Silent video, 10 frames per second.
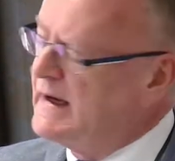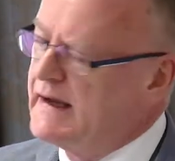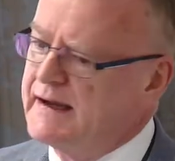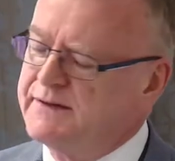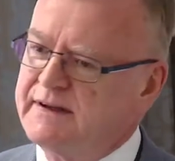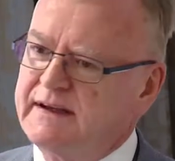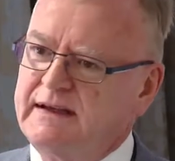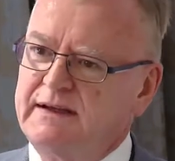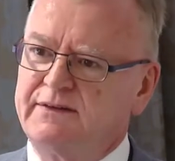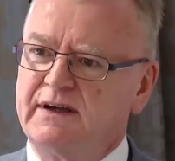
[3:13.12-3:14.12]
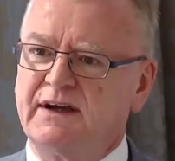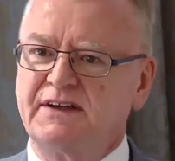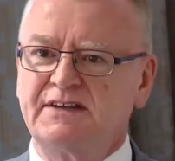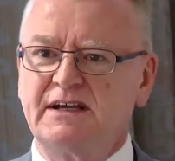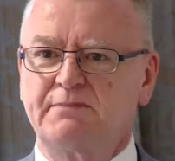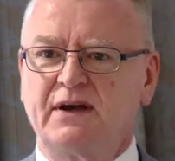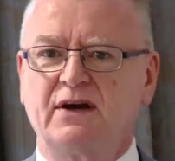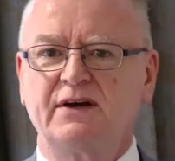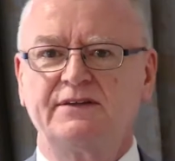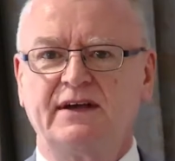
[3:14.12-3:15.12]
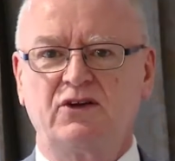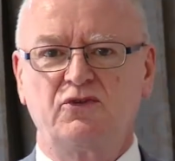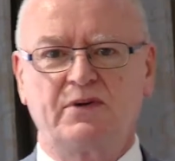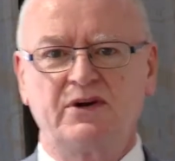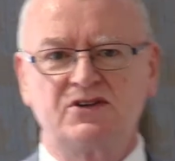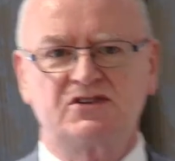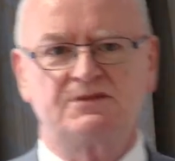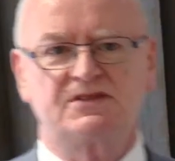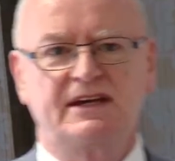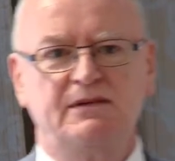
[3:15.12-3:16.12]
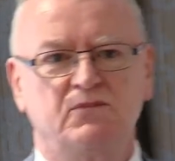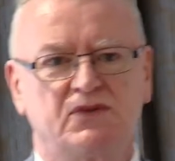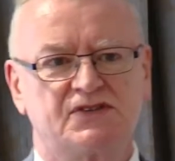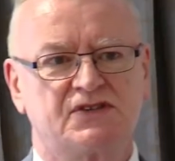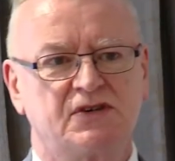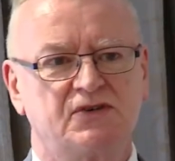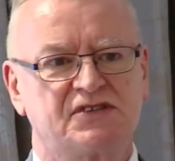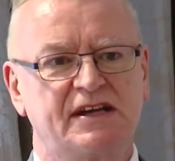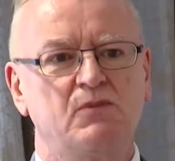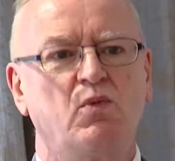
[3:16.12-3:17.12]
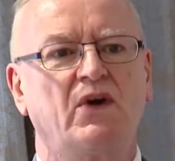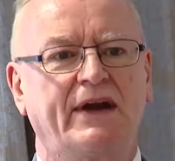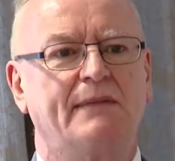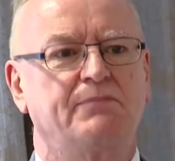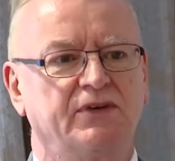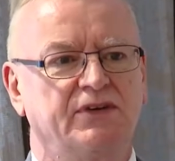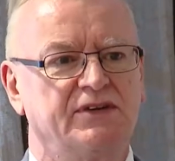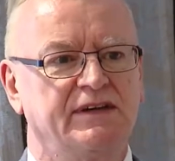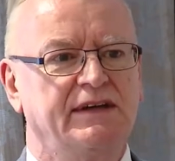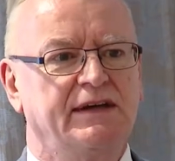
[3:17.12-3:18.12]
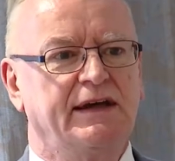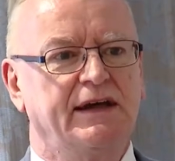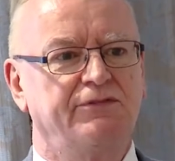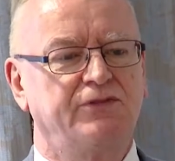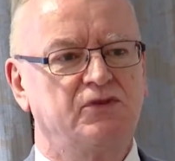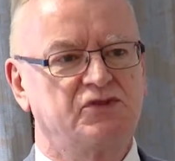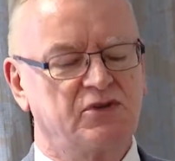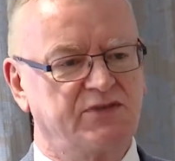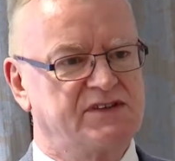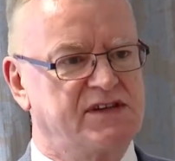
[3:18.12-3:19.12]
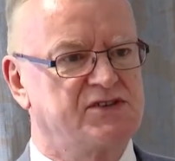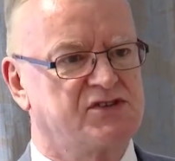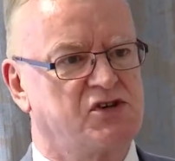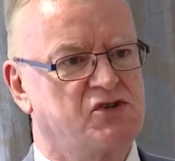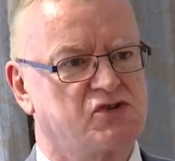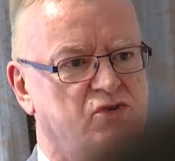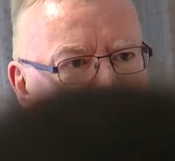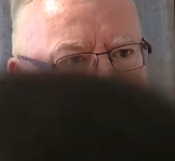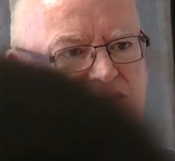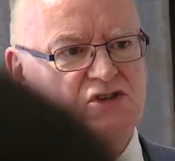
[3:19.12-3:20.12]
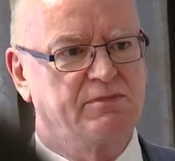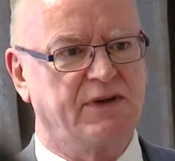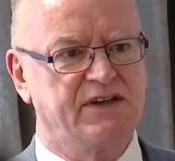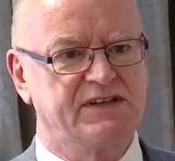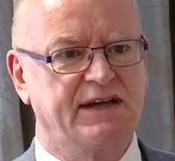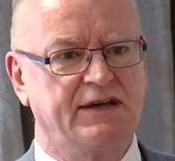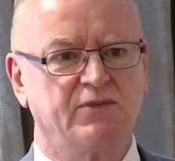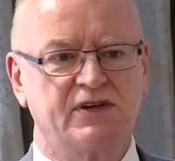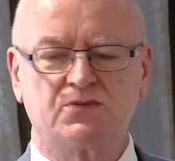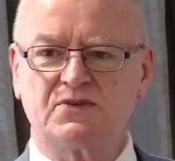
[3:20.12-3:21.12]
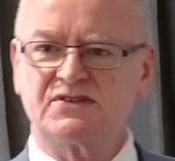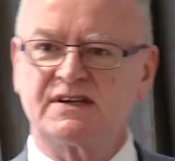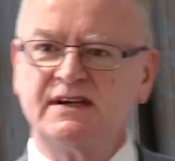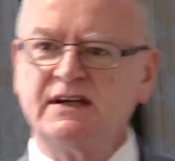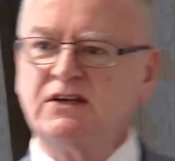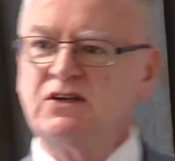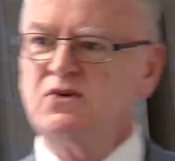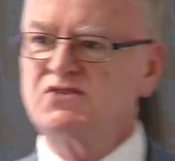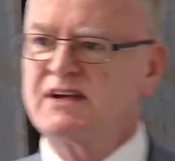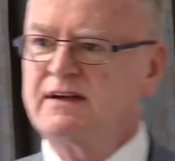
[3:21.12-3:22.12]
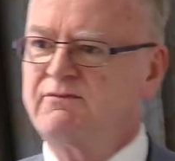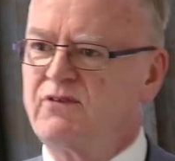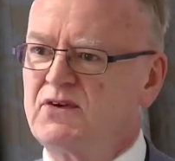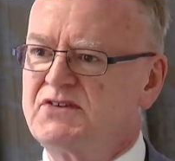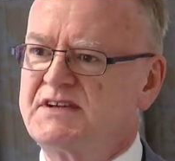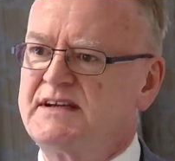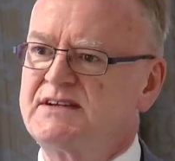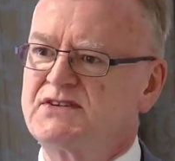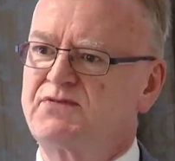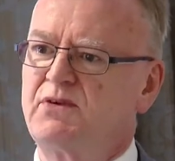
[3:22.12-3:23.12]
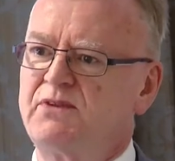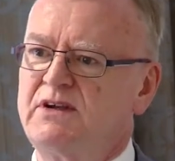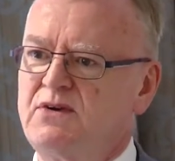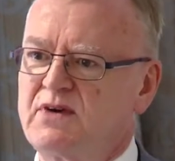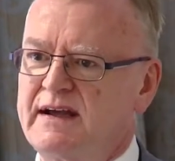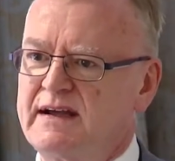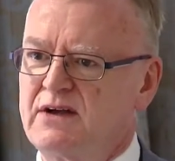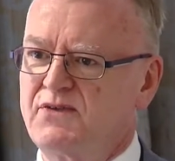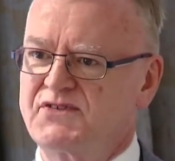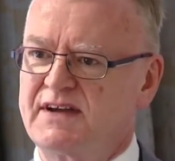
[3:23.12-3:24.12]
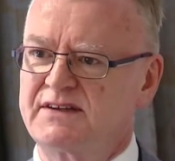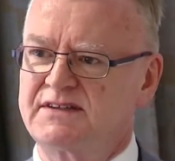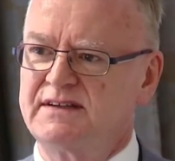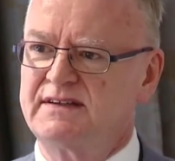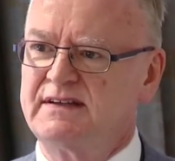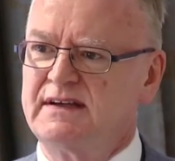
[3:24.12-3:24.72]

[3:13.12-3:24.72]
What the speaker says: And the idea behind the Health Partnership Scheme was to see what happened if you took this institutional partnership idea, which was using volunteers from the UK health sector,